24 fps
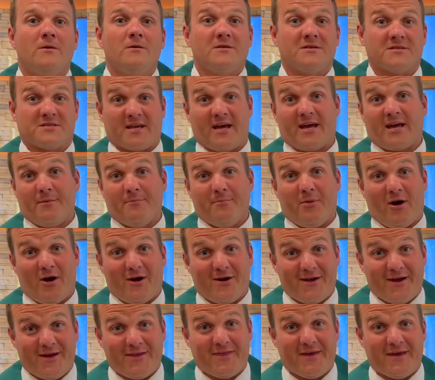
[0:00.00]
The second
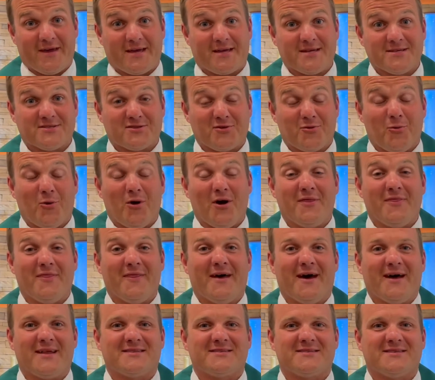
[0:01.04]
part, I think, is the one
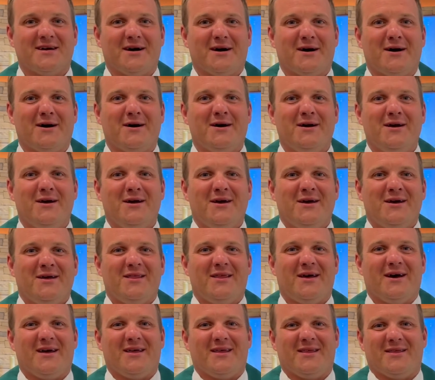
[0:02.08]
that
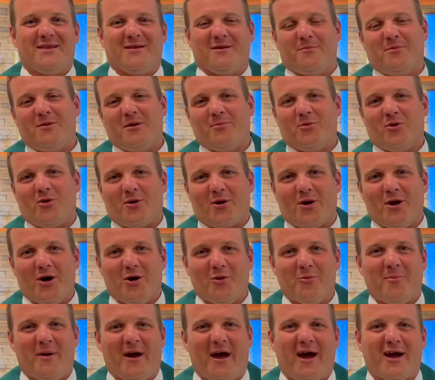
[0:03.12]
people are
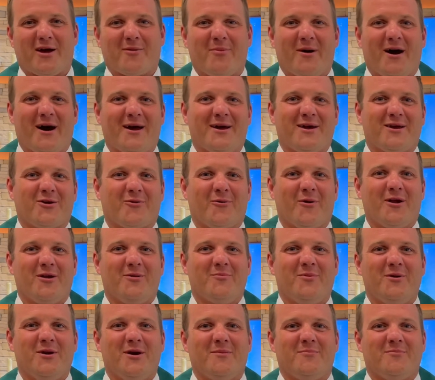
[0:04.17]
held back by quite a
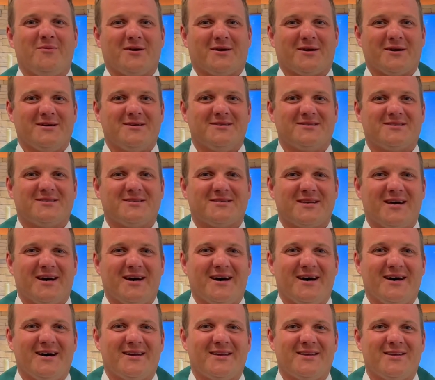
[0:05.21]
bit, because
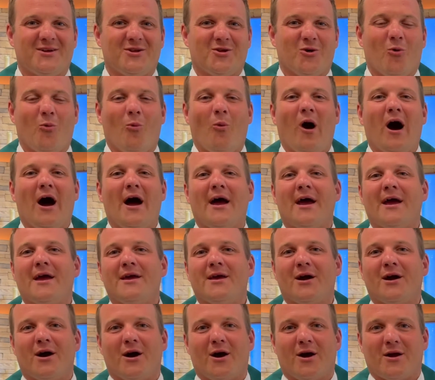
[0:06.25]
why
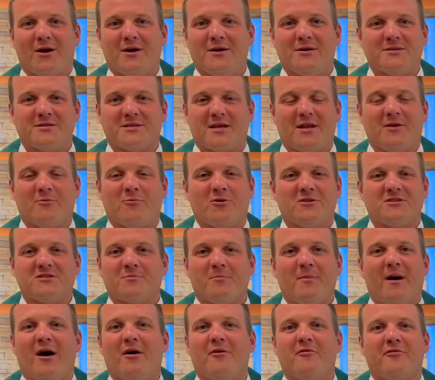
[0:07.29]
is anyone's
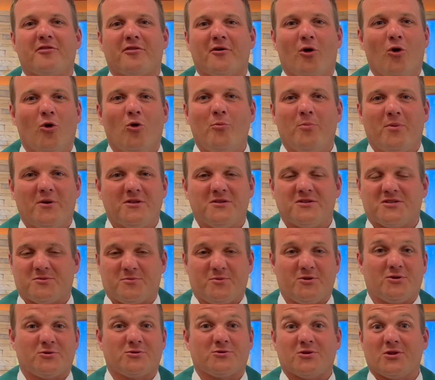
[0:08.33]
mouth open,
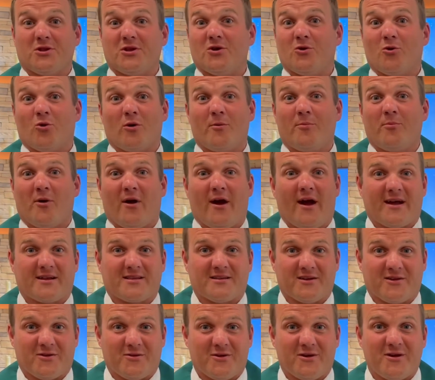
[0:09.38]
spiritually or
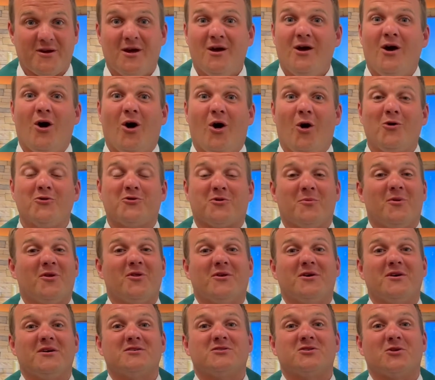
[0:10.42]
practically?
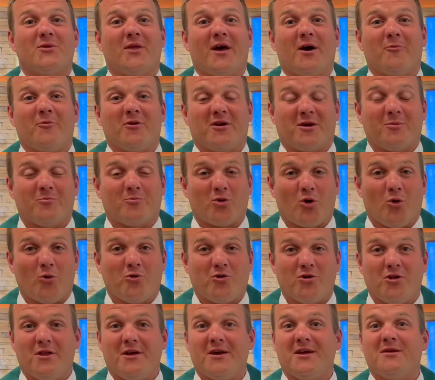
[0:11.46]
Ultimately, it's so that we can
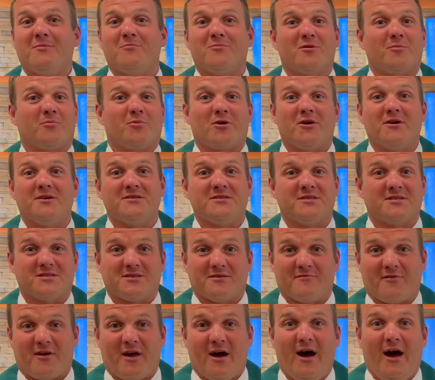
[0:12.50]
proclaim the praises
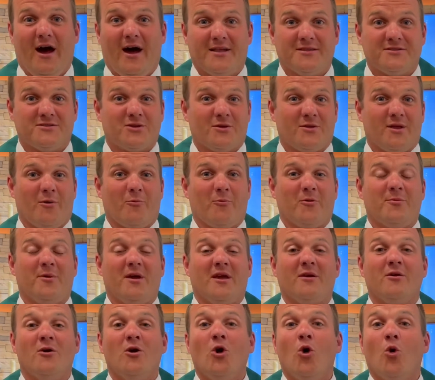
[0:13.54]
of God, so that we
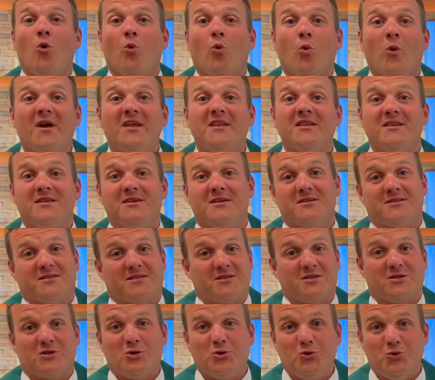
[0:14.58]
may
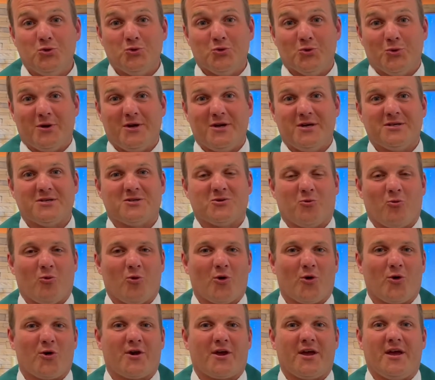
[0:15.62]
witness to His
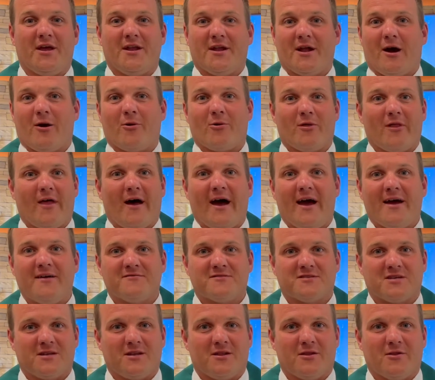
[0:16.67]
work in our
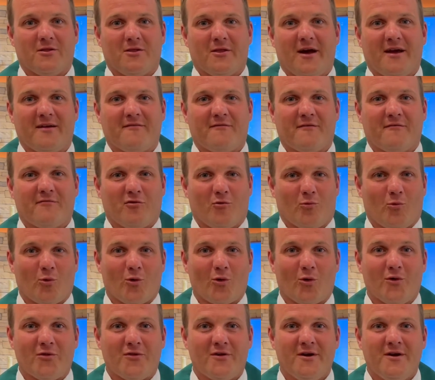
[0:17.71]
lives and in the life of the
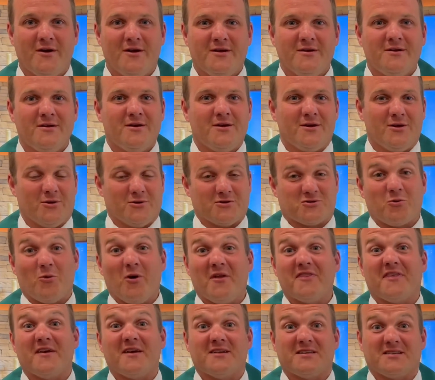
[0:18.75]
world. It's
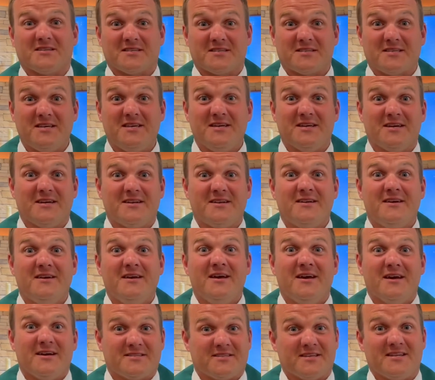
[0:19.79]
one thing to see it,
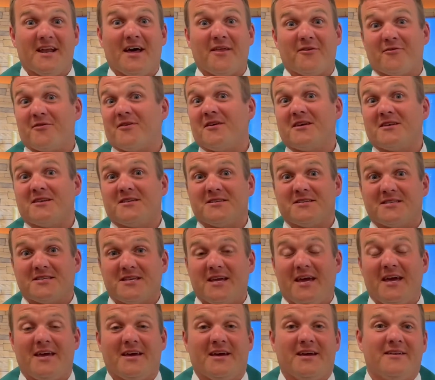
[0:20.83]
it's another thing to
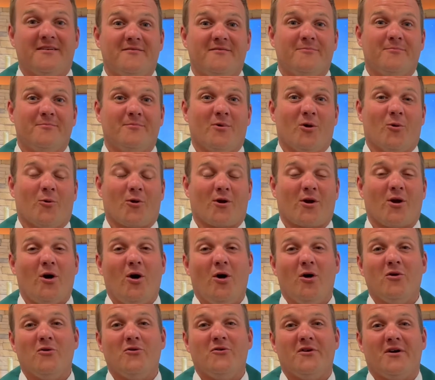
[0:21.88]
say it, but we're
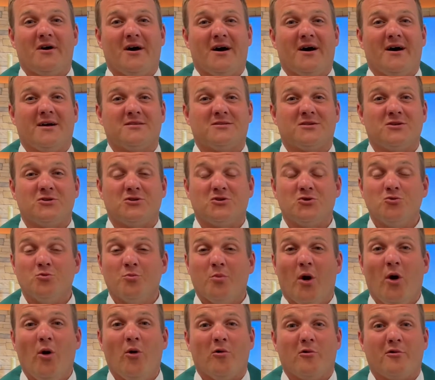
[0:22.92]
called to do
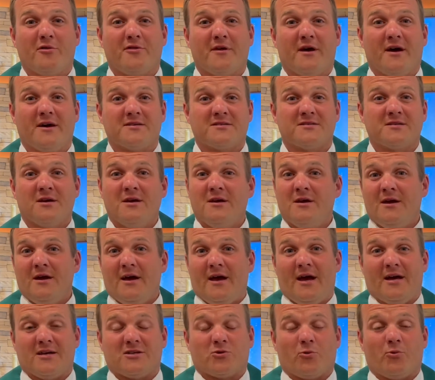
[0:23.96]
both as
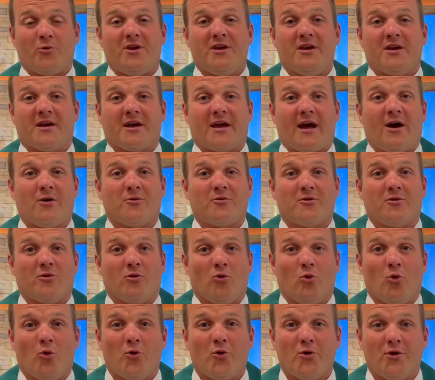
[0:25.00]
we encounter the
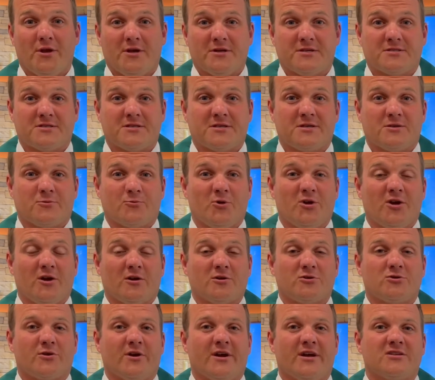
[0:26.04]
Lord, as we
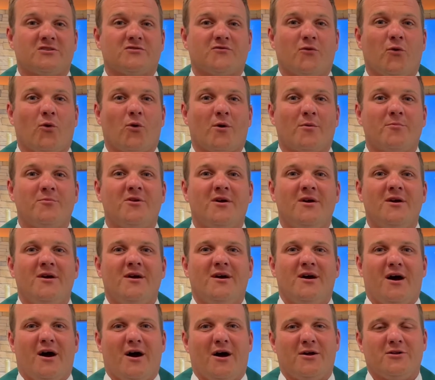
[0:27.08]
are transformed,
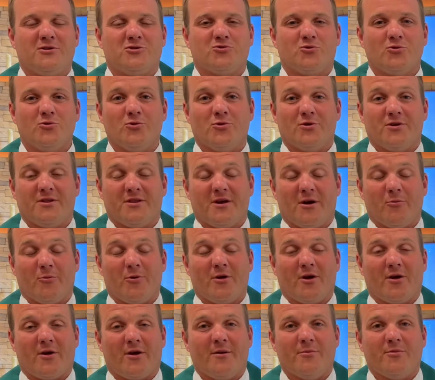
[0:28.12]
and truly that
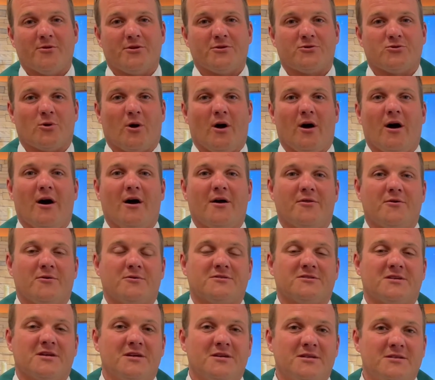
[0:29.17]
we are able to draw
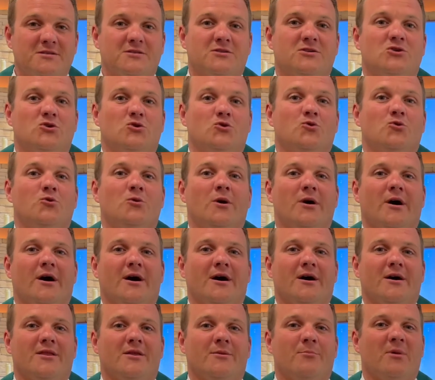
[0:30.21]
others into
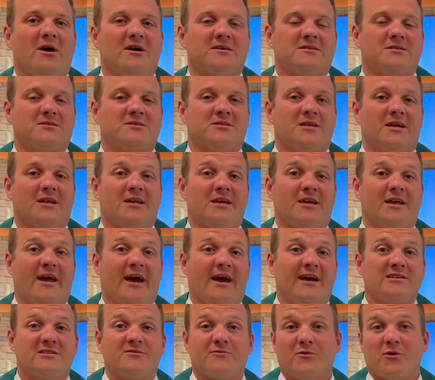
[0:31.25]
the message that He
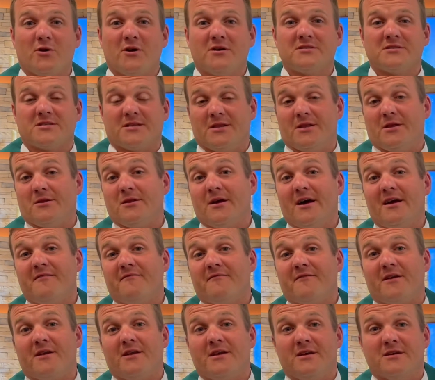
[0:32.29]
has for us and the
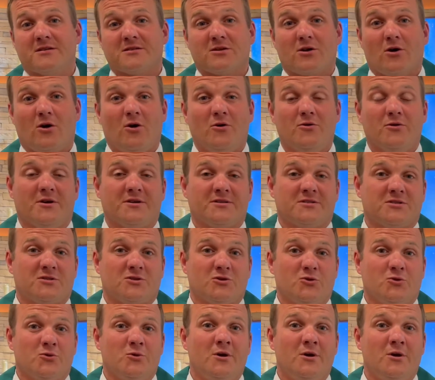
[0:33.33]
life that He has called us to.